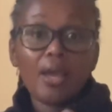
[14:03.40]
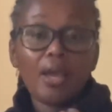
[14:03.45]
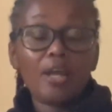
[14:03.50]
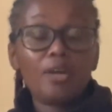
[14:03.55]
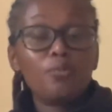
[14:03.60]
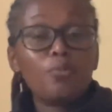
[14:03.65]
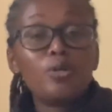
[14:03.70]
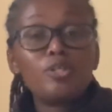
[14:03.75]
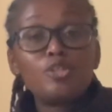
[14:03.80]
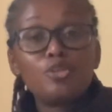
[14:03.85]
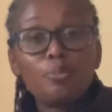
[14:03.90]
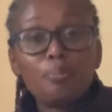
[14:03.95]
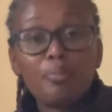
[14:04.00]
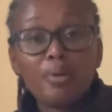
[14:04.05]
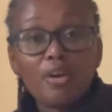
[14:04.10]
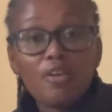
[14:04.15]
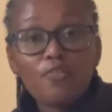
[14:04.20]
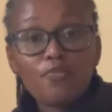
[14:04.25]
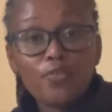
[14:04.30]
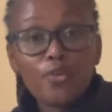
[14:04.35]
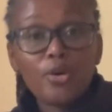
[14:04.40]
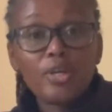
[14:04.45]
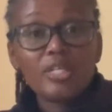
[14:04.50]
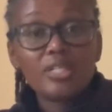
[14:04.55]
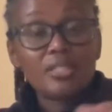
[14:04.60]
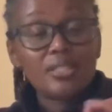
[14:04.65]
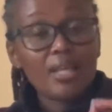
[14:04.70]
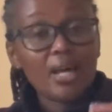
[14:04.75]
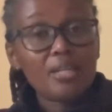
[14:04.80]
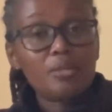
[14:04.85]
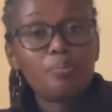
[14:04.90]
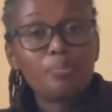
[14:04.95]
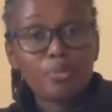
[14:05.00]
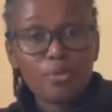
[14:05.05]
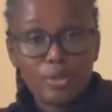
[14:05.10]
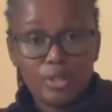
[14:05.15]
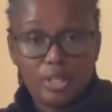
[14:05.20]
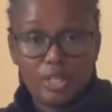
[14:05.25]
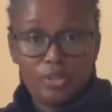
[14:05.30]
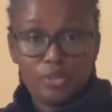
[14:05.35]
and what you pay for is that
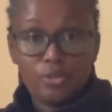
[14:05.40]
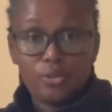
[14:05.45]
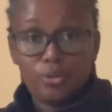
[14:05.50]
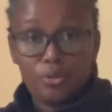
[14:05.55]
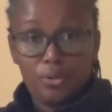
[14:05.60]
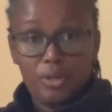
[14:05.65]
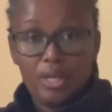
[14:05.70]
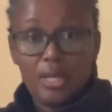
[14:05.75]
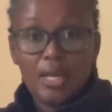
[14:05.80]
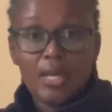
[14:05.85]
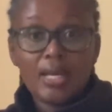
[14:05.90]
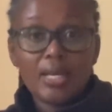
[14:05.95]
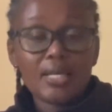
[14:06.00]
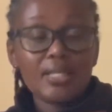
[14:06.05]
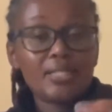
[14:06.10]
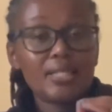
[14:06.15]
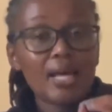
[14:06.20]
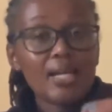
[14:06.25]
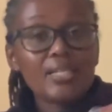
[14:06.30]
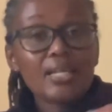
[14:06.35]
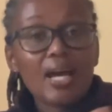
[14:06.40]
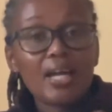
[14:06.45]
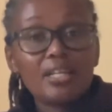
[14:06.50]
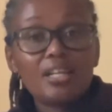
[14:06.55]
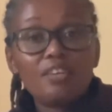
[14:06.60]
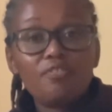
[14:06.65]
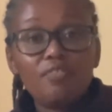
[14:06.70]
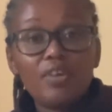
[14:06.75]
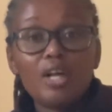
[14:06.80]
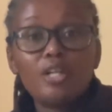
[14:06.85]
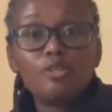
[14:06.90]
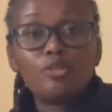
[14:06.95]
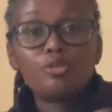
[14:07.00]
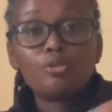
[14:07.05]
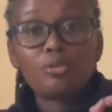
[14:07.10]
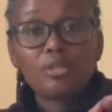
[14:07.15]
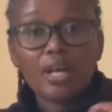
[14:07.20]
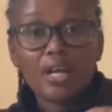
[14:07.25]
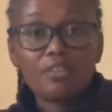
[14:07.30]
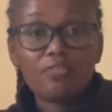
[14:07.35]
protection, is that added value
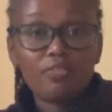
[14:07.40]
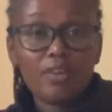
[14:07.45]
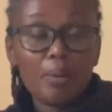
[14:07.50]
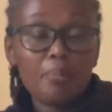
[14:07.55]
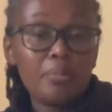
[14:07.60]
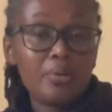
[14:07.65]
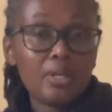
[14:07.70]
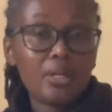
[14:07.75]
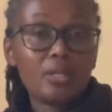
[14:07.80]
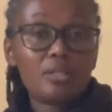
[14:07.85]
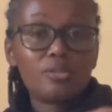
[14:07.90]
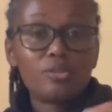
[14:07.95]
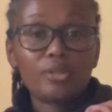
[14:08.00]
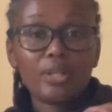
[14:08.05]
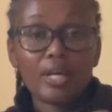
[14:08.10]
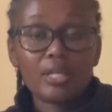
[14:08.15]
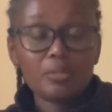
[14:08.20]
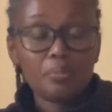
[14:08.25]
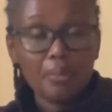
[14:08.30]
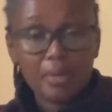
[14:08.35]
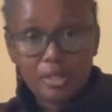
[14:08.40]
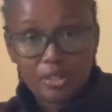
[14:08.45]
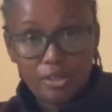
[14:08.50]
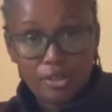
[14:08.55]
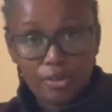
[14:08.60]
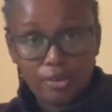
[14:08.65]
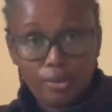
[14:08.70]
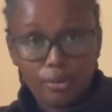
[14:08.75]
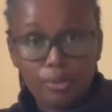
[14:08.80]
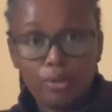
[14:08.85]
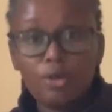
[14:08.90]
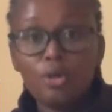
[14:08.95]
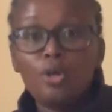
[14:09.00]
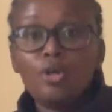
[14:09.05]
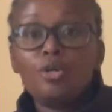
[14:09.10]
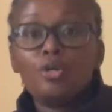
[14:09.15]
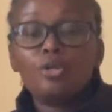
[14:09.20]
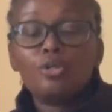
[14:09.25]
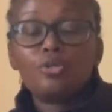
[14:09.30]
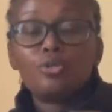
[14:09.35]
to that fabric, to that material.
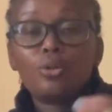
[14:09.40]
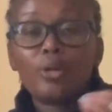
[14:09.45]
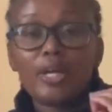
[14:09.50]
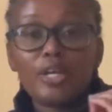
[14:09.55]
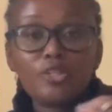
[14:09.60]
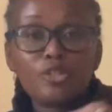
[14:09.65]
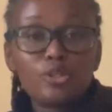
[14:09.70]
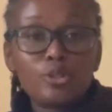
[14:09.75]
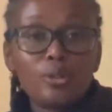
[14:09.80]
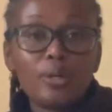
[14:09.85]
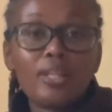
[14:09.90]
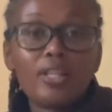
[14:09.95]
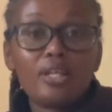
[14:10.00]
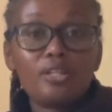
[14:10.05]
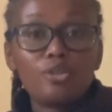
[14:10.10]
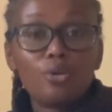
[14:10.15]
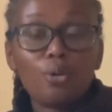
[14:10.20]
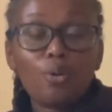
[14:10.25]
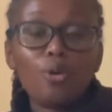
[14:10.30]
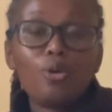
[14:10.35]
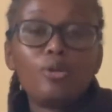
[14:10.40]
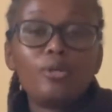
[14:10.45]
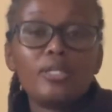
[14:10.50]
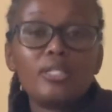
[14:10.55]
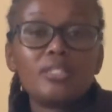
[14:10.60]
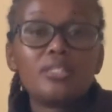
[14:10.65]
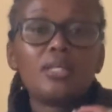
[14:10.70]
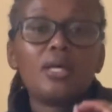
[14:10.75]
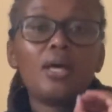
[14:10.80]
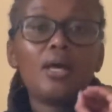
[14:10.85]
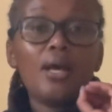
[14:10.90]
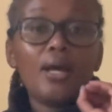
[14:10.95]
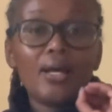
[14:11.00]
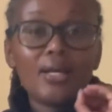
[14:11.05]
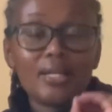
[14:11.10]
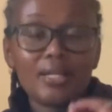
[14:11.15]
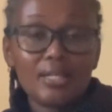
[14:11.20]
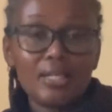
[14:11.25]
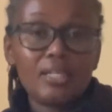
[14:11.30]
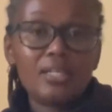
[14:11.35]
So ensure that you always
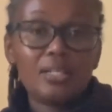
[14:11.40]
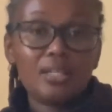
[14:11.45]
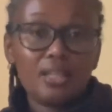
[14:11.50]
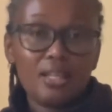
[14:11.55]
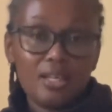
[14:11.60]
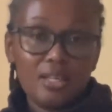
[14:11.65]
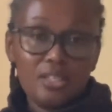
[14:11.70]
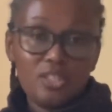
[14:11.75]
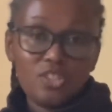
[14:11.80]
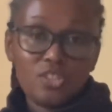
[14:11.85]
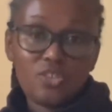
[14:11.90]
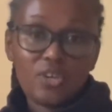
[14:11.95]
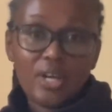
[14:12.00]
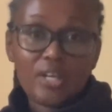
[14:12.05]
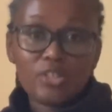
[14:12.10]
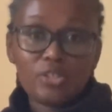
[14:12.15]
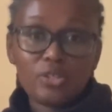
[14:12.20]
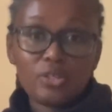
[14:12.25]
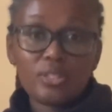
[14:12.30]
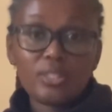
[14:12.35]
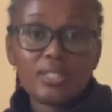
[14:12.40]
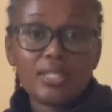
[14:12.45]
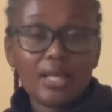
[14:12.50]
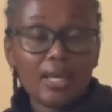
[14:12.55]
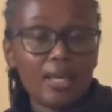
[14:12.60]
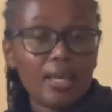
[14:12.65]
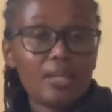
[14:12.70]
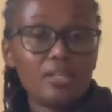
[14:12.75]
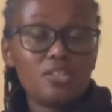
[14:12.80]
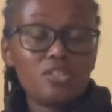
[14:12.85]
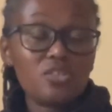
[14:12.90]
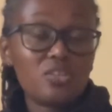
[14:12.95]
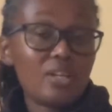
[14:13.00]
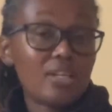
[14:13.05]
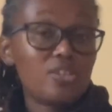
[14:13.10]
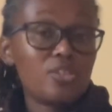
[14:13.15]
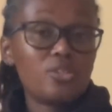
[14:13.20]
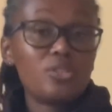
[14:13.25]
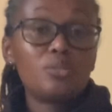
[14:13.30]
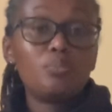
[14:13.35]
read the instructions, the care
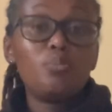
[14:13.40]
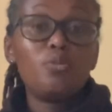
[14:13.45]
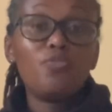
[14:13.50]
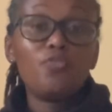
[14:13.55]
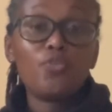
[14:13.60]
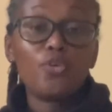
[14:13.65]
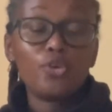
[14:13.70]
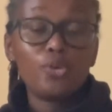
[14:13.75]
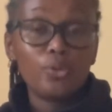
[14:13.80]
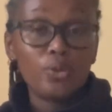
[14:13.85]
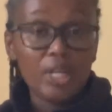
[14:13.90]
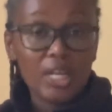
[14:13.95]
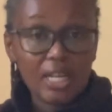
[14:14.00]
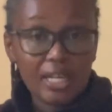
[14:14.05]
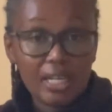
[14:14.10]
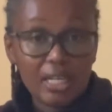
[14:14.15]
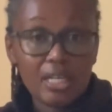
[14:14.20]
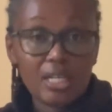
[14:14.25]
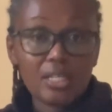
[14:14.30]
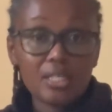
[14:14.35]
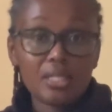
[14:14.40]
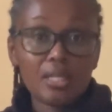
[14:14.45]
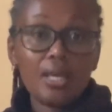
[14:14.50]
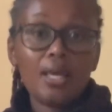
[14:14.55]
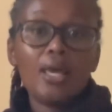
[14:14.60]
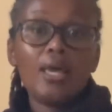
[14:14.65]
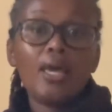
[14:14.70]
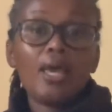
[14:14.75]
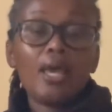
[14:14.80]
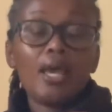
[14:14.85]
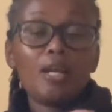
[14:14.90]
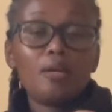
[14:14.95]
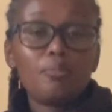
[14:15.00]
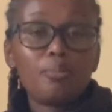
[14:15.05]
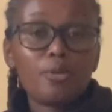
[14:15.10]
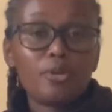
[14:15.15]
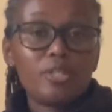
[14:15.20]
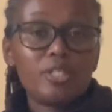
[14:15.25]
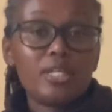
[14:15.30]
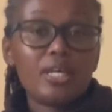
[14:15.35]
instructions, before you clean it, and
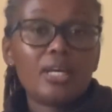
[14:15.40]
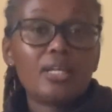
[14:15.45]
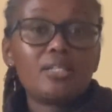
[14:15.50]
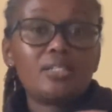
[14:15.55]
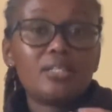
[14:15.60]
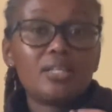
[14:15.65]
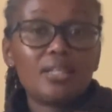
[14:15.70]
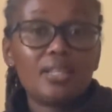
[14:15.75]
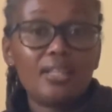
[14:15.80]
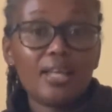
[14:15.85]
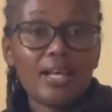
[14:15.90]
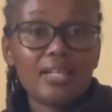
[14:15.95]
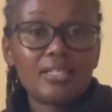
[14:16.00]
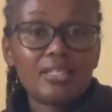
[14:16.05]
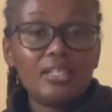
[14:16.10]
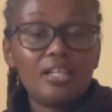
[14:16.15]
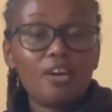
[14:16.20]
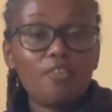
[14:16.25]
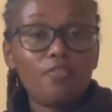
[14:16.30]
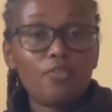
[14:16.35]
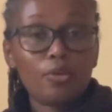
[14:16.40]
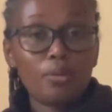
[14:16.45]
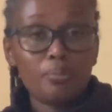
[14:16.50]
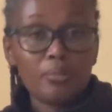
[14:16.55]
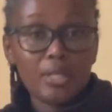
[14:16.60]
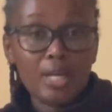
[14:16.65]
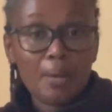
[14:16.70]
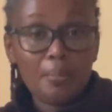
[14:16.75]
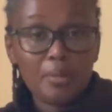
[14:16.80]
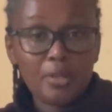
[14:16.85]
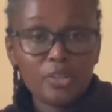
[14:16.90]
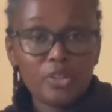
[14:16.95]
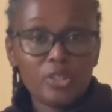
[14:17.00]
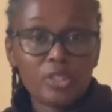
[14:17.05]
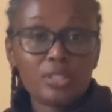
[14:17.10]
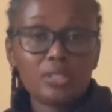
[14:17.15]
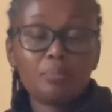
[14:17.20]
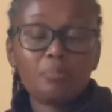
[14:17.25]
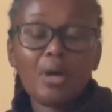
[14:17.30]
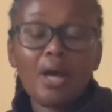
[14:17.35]
protect that gear from
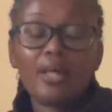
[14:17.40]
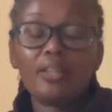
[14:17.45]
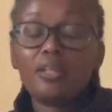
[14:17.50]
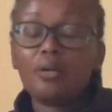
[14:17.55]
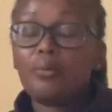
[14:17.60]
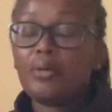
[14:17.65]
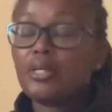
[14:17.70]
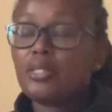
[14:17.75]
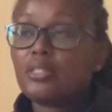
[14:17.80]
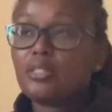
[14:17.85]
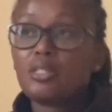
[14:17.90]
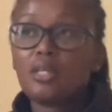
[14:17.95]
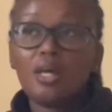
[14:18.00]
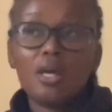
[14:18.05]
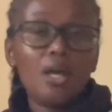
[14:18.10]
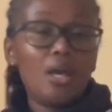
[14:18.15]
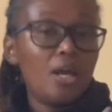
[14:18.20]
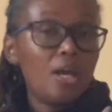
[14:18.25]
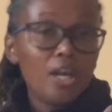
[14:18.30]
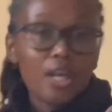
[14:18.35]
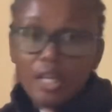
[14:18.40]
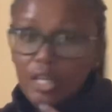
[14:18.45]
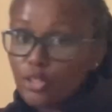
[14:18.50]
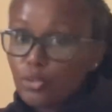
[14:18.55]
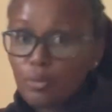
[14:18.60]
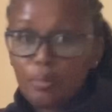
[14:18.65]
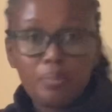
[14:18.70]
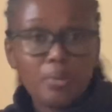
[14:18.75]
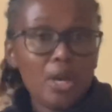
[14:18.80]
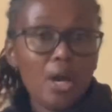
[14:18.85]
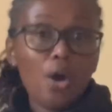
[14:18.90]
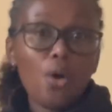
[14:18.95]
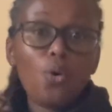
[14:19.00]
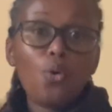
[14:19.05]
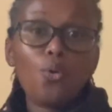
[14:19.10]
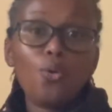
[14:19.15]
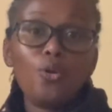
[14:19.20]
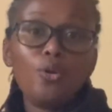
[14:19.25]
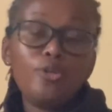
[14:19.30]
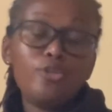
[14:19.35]
damages. Otherwise, it will be a
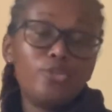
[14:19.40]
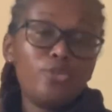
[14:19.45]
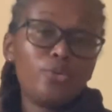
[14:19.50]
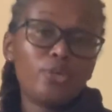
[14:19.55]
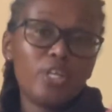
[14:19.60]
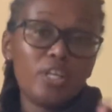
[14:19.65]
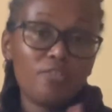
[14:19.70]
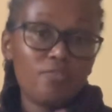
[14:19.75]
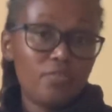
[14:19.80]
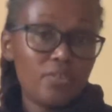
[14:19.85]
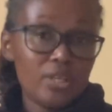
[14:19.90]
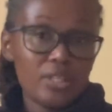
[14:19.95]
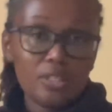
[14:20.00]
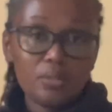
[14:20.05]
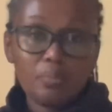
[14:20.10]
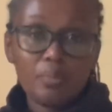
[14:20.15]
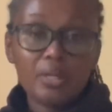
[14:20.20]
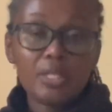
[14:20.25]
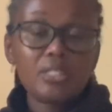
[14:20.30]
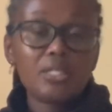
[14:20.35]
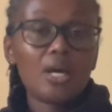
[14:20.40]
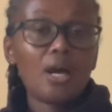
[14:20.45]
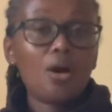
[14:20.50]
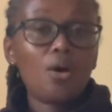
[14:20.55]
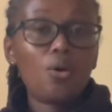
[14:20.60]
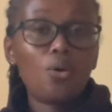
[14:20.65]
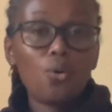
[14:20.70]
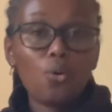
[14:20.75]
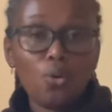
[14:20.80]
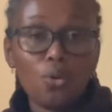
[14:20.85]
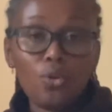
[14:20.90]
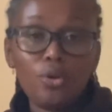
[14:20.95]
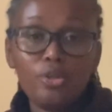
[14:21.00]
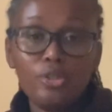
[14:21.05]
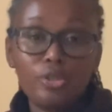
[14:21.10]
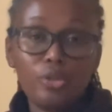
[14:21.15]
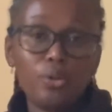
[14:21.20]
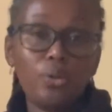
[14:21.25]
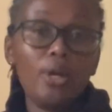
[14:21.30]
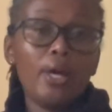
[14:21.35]
whole new investment, a whole
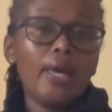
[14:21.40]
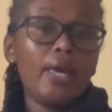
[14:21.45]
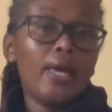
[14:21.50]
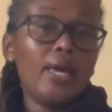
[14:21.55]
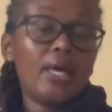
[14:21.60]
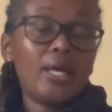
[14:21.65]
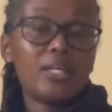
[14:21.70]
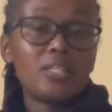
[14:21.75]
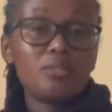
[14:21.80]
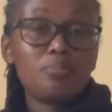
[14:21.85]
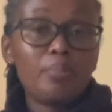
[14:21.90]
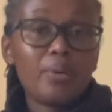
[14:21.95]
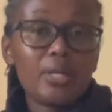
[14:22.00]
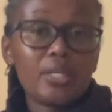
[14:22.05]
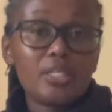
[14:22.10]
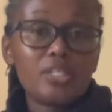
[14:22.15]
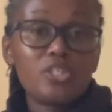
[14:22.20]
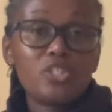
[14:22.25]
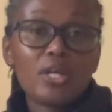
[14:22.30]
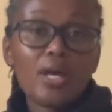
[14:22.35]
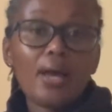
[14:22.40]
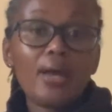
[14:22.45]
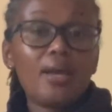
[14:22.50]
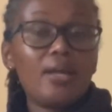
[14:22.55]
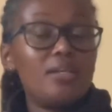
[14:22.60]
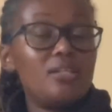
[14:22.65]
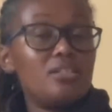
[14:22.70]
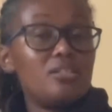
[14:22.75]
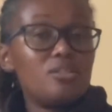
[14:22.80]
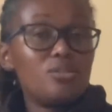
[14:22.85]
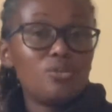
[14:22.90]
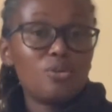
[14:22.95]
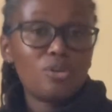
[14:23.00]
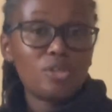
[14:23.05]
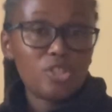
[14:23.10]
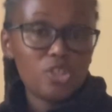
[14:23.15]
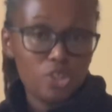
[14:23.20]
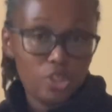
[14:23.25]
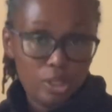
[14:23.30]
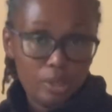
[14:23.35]
new expenditure, and it's
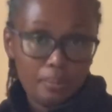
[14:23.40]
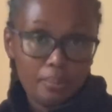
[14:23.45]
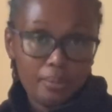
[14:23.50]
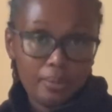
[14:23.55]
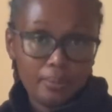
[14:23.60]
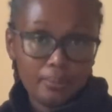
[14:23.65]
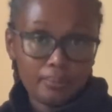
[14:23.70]
not cheap.